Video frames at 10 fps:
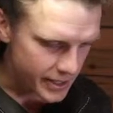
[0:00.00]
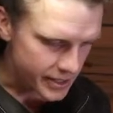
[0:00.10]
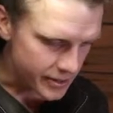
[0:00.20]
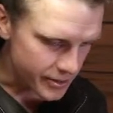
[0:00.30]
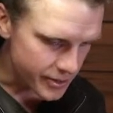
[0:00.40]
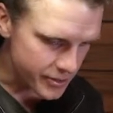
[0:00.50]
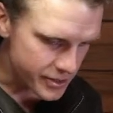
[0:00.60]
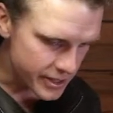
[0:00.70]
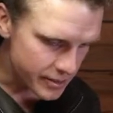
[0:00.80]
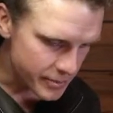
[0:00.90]
I'm going to use a
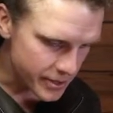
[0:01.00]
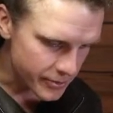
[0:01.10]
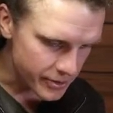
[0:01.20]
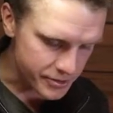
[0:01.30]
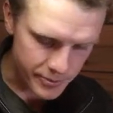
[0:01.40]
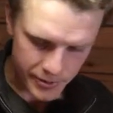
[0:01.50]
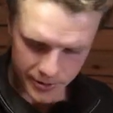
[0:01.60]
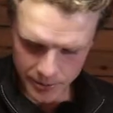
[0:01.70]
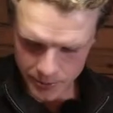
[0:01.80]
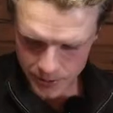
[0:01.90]
little bit of
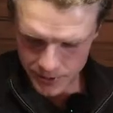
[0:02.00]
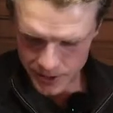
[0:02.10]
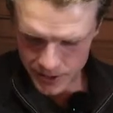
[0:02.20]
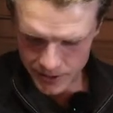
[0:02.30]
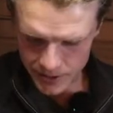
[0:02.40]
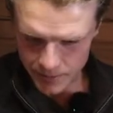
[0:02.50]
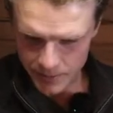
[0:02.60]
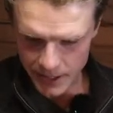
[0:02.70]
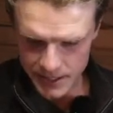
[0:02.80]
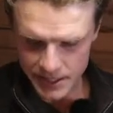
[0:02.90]
ultramarine blue here in the
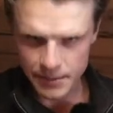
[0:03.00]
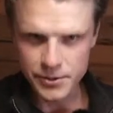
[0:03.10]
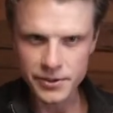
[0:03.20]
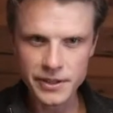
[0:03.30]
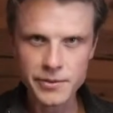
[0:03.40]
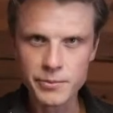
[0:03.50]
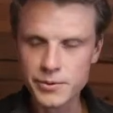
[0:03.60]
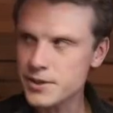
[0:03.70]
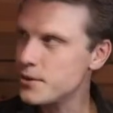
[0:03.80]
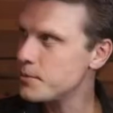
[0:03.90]
landscape so that the blues
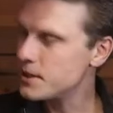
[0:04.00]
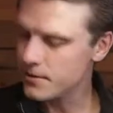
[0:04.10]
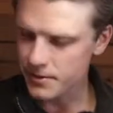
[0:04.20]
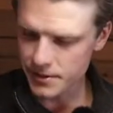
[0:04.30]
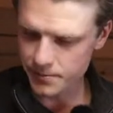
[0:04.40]
are a bit different.